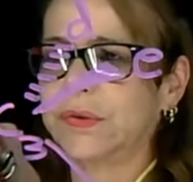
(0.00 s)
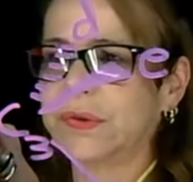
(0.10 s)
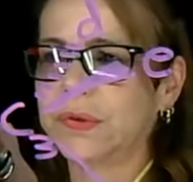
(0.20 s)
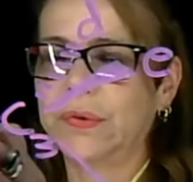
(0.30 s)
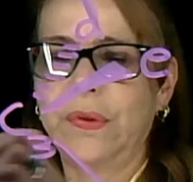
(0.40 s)

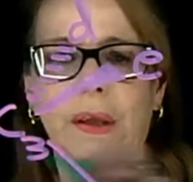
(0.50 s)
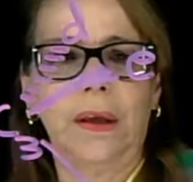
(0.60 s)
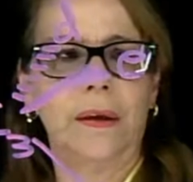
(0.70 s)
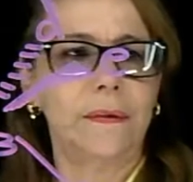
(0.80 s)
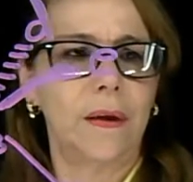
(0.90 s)
So
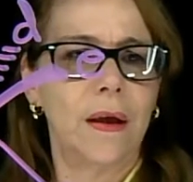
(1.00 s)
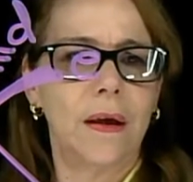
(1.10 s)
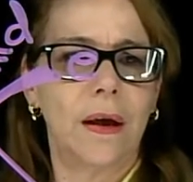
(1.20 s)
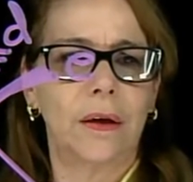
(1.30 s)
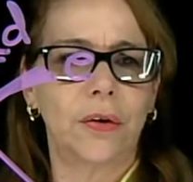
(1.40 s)
this,
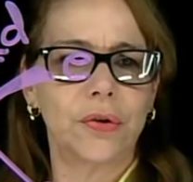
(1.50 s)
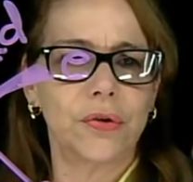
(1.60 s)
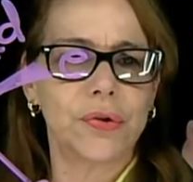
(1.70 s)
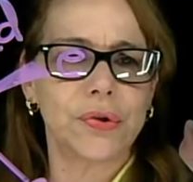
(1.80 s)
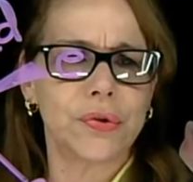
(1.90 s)
I'm going
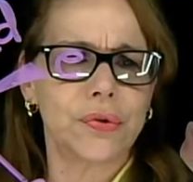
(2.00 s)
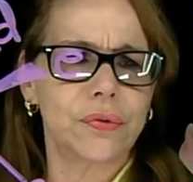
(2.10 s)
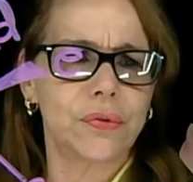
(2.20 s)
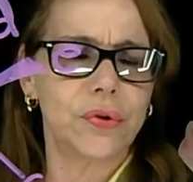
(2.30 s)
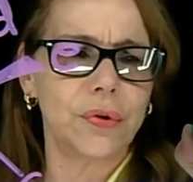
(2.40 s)
to
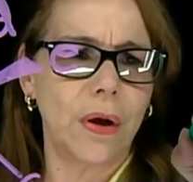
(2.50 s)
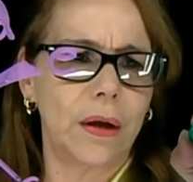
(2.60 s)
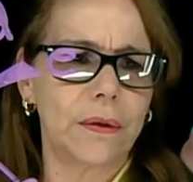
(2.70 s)
draw,